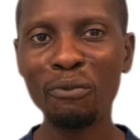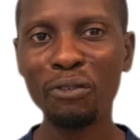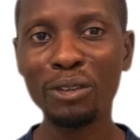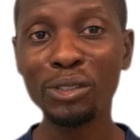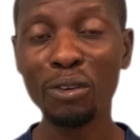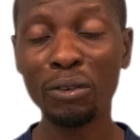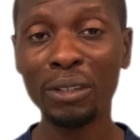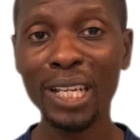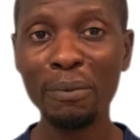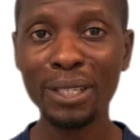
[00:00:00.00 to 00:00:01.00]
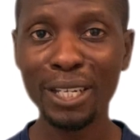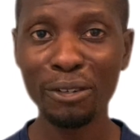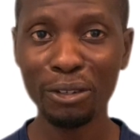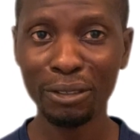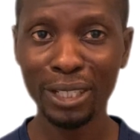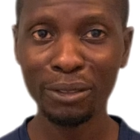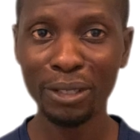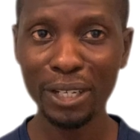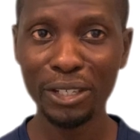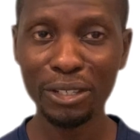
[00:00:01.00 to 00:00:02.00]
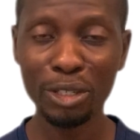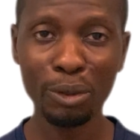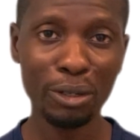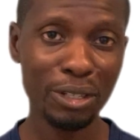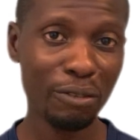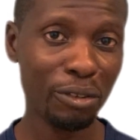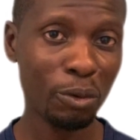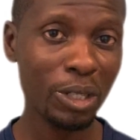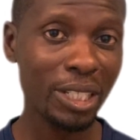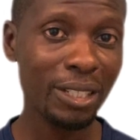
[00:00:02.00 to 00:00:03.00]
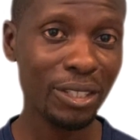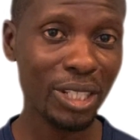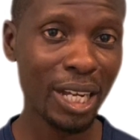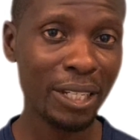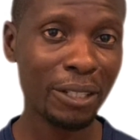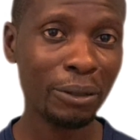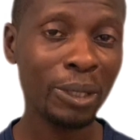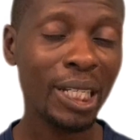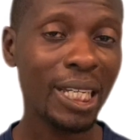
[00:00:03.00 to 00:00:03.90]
First of all, let me tell you congratulations, because if you're watching this channel,